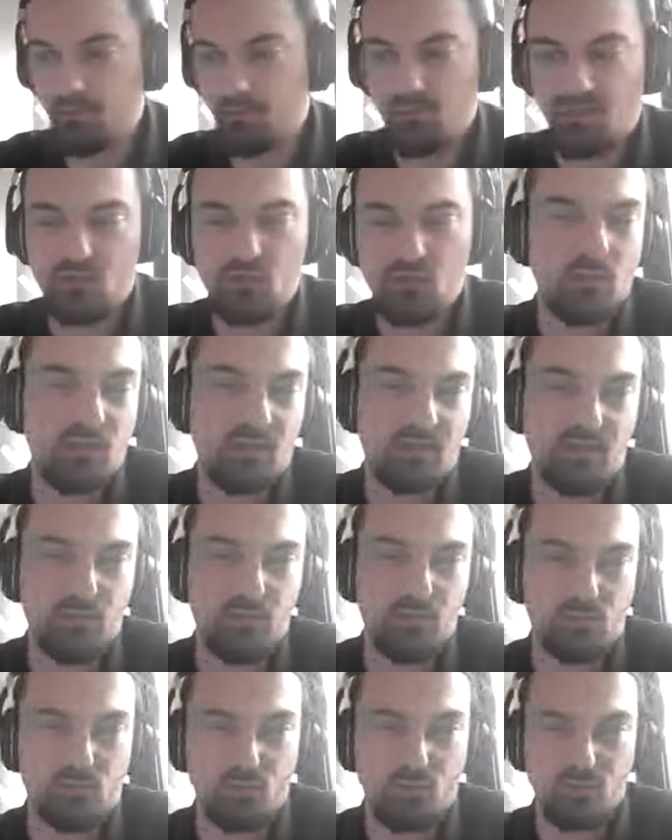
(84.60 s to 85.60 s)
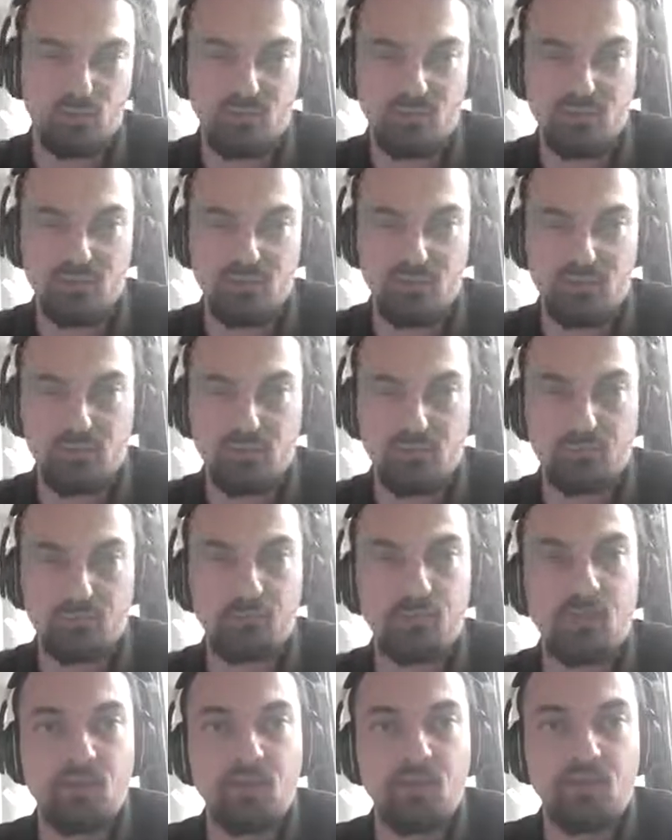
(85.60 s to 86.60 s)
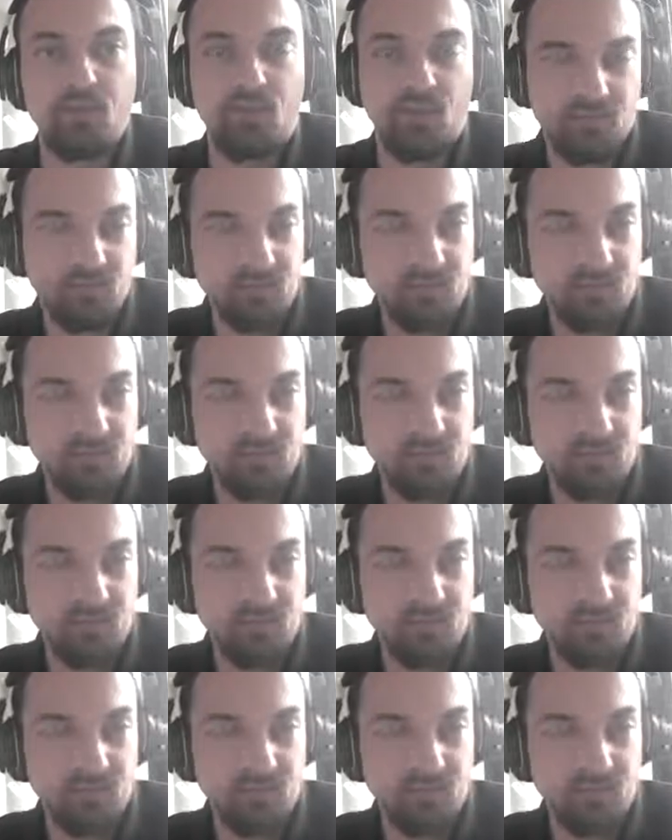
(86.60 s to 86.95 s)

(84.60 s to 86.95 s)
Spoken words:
natural language processing. And